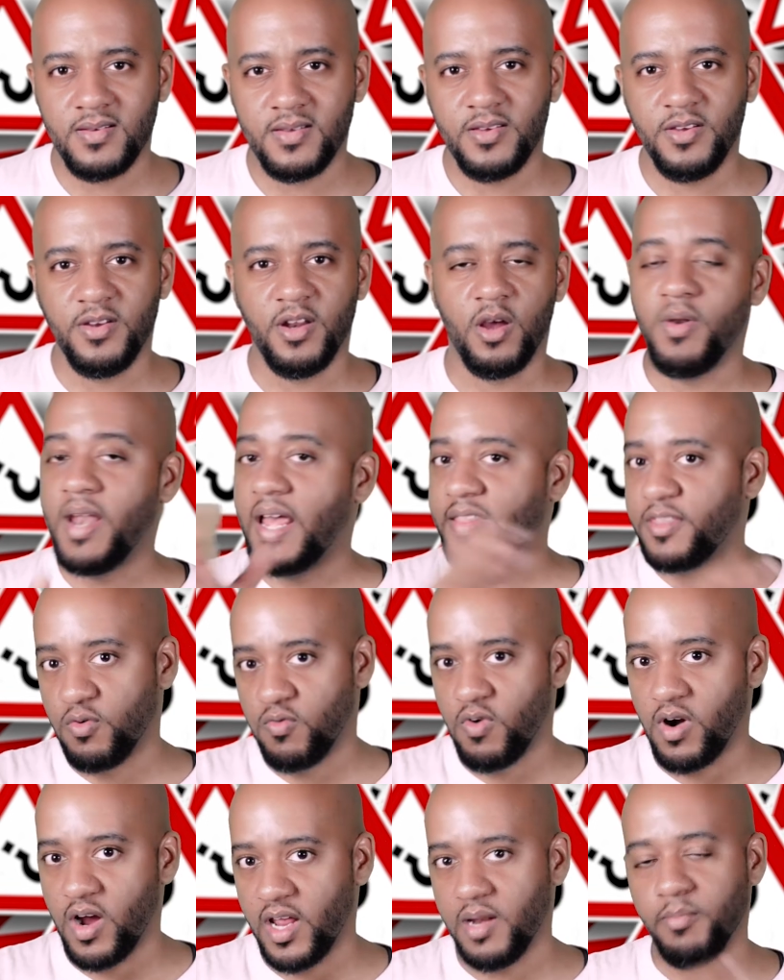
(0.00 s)
you know, not the
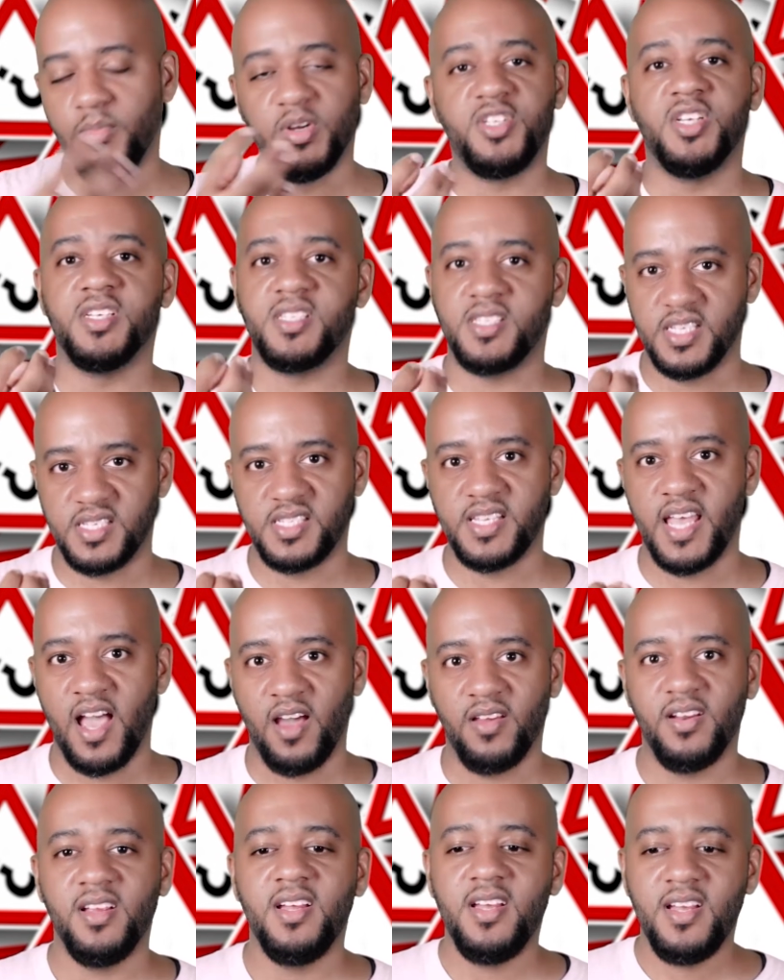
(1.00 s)
run, but just the
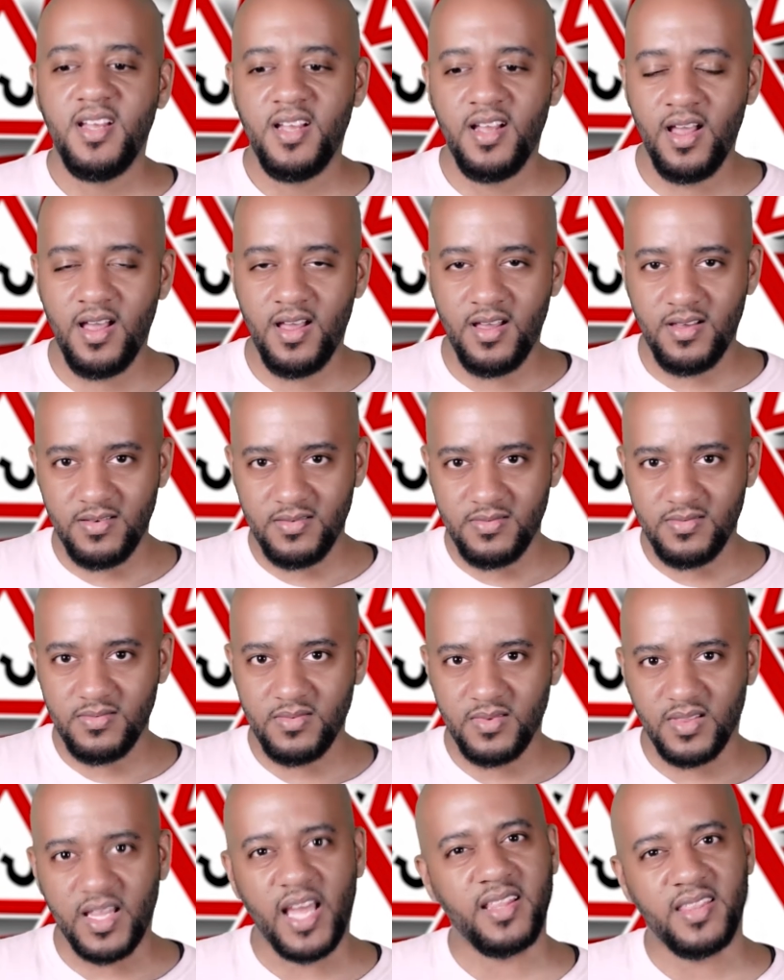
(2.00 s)
sound,
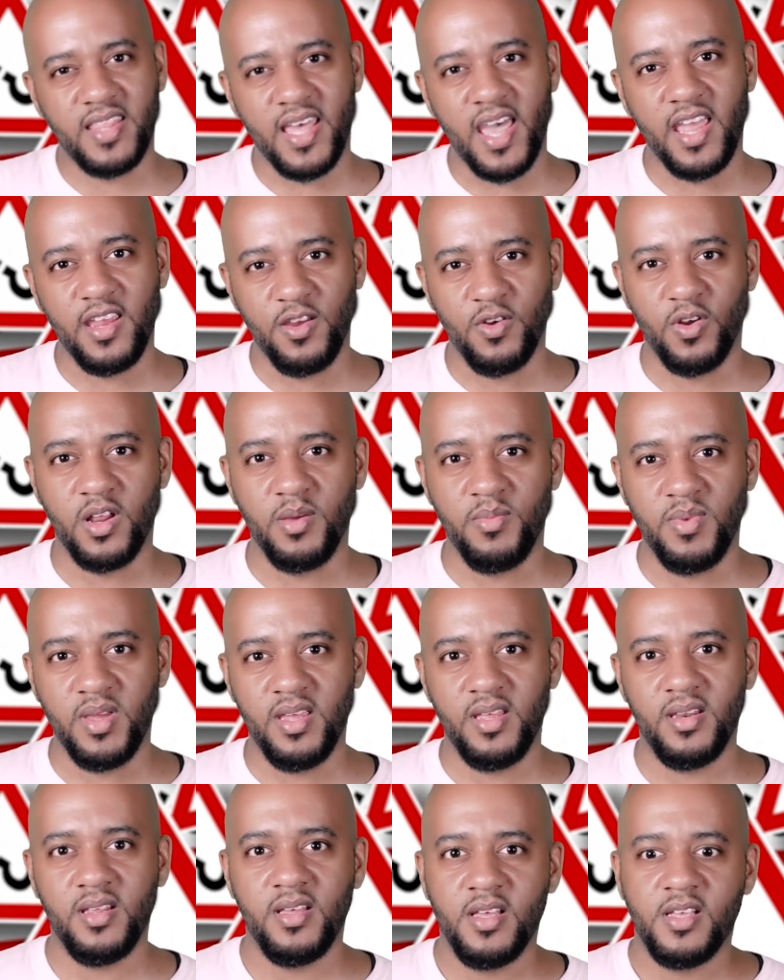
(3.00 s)
like that. You know what I
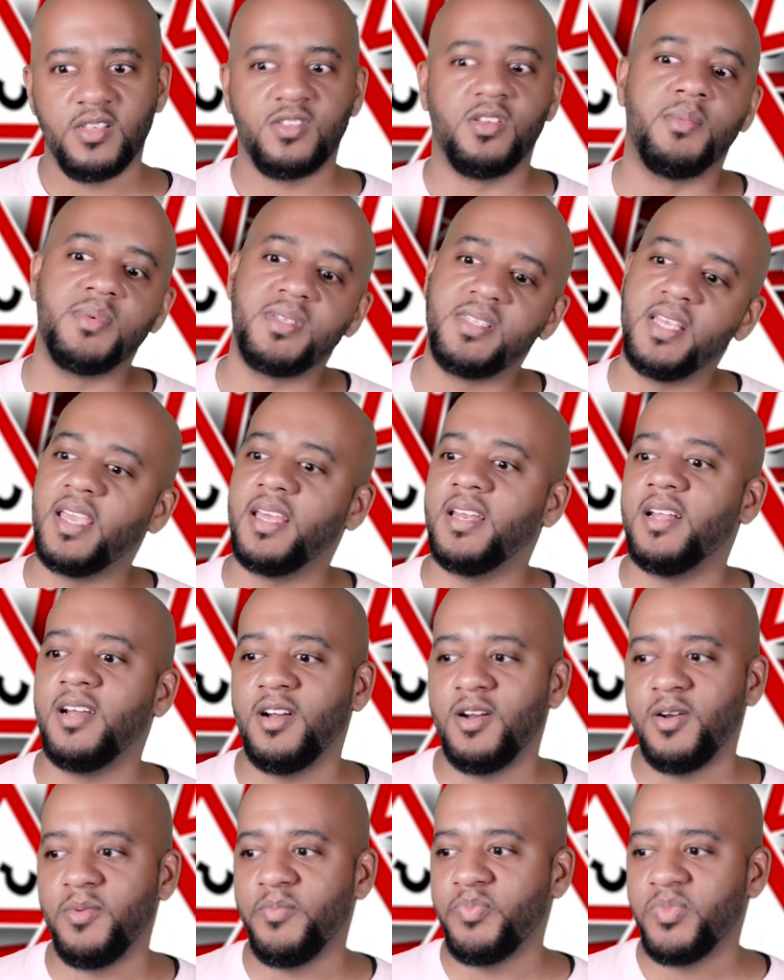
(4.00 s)
mean? So I'm singing,
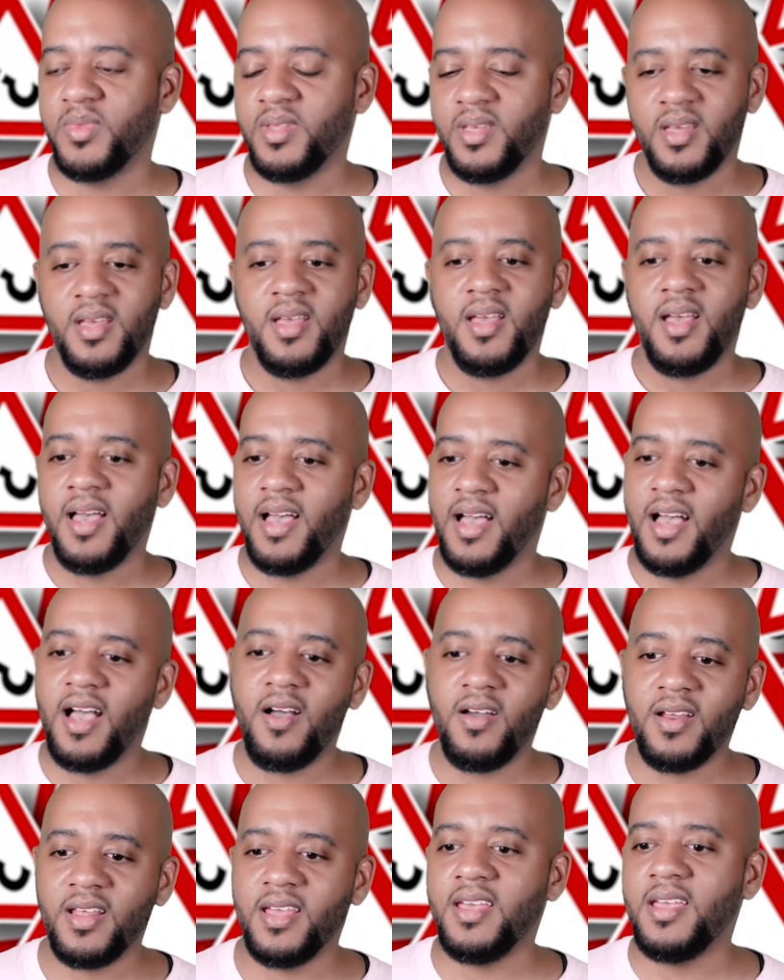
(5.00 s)

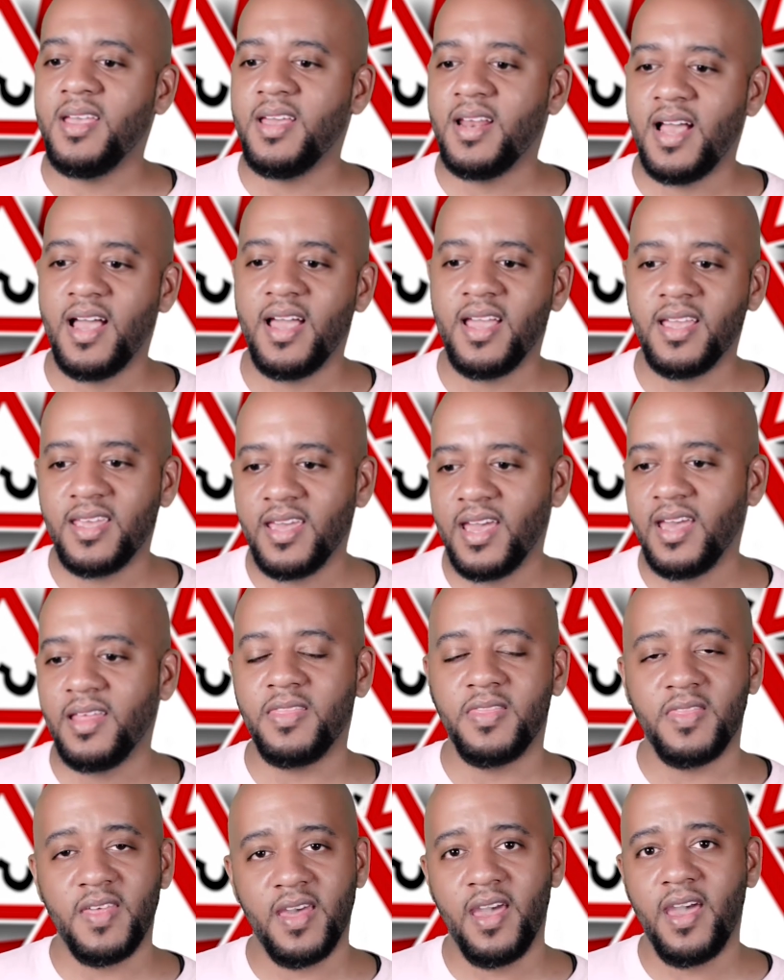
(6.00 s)
how did I
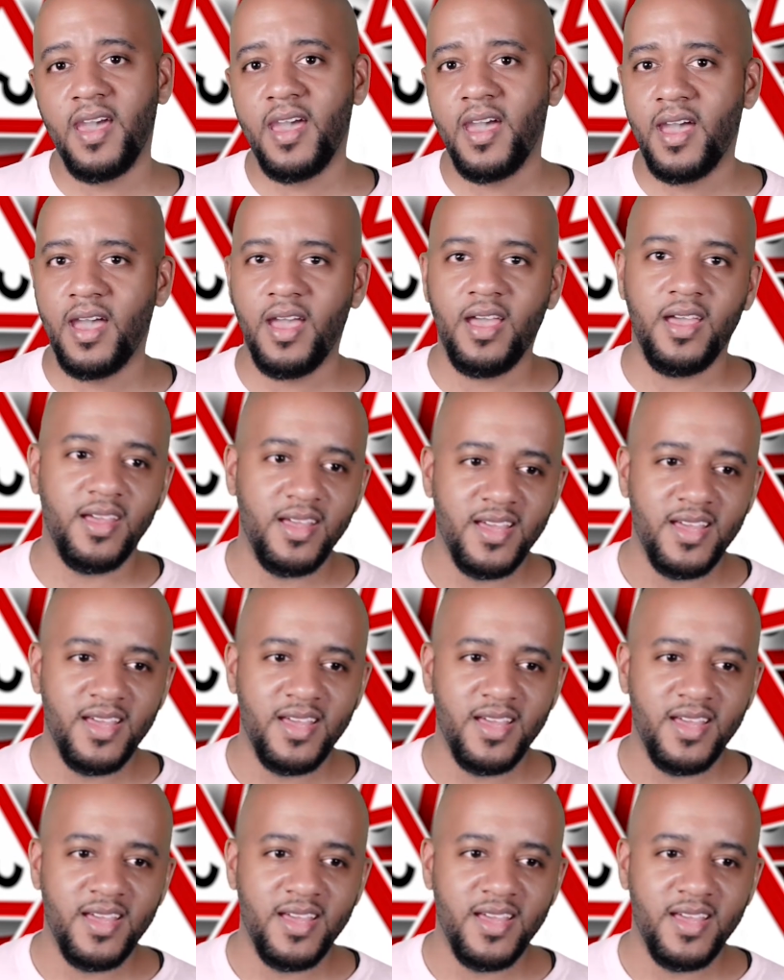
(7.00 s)
get there?